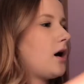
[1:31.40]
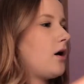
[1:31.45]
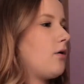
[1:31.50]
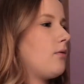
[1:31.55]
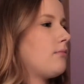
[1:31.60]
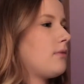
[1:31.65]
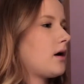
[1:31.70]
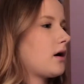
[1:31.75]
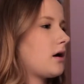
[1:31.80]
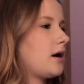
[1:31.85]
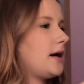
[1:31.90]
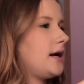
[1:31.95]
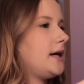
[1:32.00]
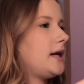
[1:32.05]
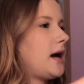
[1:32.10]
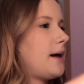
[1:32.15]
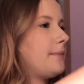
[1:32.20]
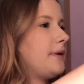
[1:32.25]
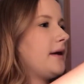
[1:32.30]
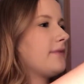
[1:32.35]
Oh my god,
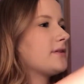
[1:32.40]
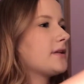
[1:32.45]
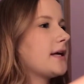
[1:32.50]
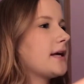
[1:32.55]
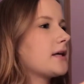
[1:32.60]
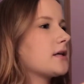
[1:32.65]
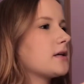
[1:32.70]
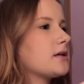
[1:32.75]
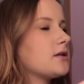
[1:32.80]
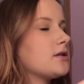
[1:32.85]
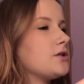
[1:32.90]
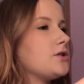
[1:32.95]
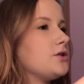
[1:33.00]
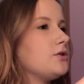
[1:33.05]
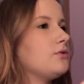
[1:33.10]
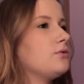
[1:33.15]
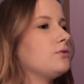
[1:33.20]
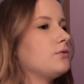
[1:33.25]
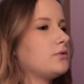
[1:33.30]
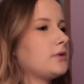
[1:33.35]
I'm gonna have to like
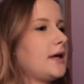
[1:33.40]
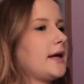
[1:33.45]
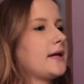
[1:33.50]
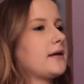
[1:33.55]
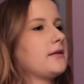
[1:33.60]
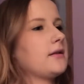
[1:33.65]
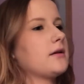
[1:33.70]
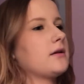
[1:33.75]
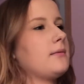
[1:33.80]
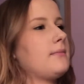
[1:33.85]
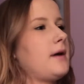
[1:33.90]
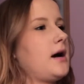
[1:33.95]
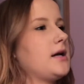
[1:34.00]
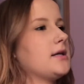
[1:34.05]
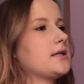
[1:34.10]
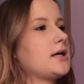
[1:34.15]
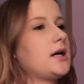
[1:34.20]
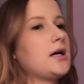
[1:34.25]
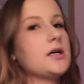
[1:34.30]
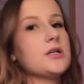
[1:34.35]
do like a little
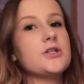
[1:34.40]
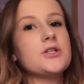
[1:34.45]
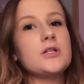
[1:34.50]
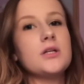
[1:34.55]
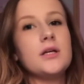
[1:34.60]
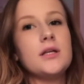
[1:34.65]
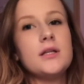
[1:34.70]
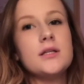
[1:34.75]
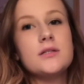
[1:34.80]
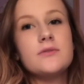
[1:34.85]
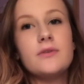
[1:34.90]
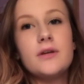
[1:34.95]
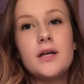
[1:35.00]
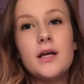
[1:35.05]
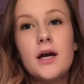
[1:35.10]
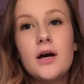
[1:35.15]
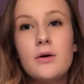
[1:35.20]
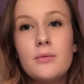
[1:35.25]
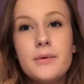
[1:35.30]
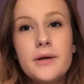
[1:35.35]
montage in this video